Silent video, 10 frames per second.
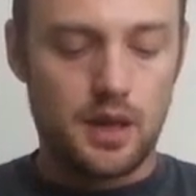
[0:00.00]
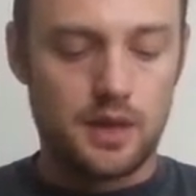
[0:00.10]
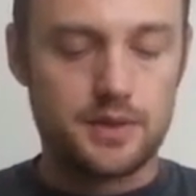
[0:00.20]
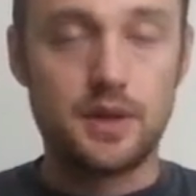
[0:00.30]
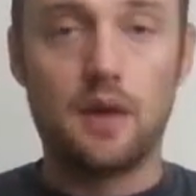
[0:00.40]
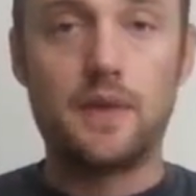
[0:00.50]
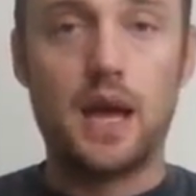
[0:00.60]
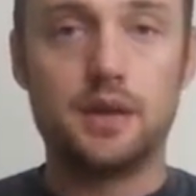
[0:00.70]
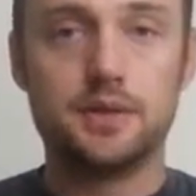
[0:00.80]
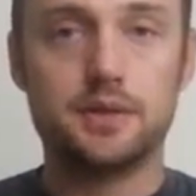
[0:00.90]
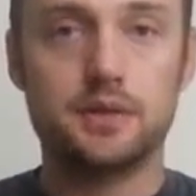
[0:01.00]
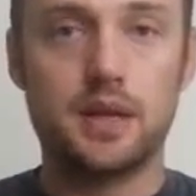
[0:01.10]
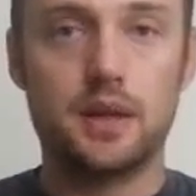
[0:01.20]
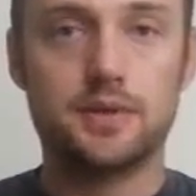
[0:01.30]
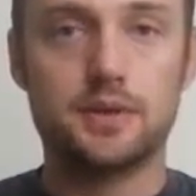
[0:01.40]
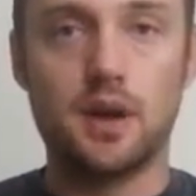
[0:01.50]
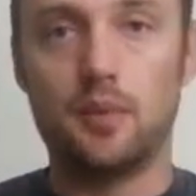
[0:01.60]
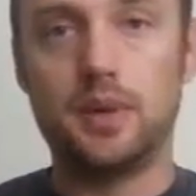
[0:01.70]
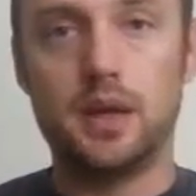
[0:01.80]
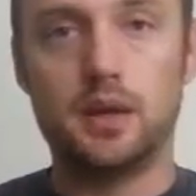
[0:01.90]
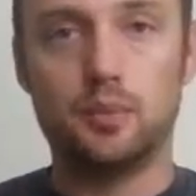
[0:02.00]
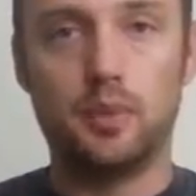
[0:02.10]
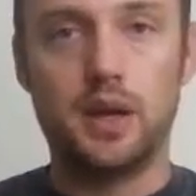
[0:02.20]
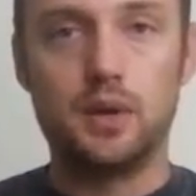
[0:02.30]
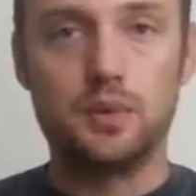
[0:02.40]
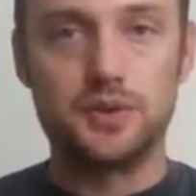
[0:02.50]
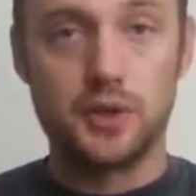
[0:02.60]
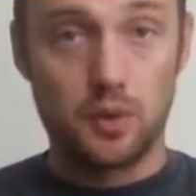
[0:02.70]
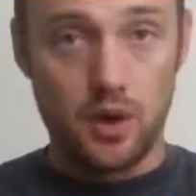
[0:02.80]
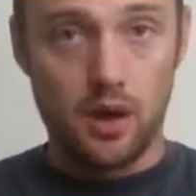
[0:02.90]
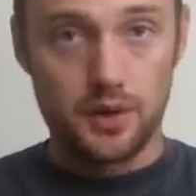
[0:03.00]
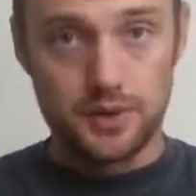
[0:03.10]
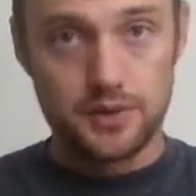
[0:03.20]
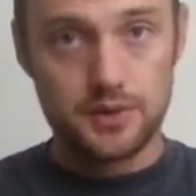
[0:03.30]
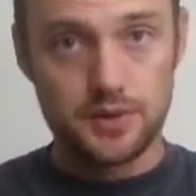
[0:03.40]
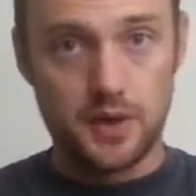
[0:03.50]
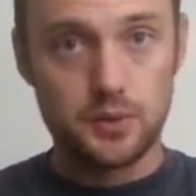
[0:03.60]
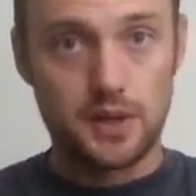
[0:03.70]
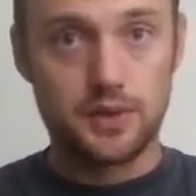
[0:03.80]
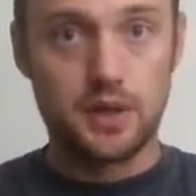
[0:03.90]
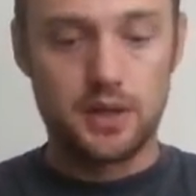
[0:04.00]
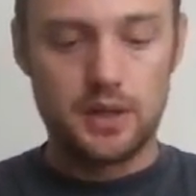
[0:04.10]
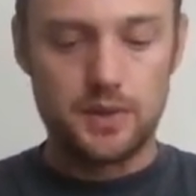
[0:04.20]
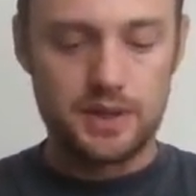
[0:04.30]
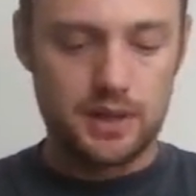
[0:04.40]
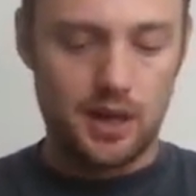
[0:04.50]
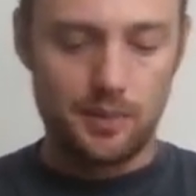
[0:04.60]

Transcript: It's not fast, it's not big, but it was $0, so that's why I decided to use it.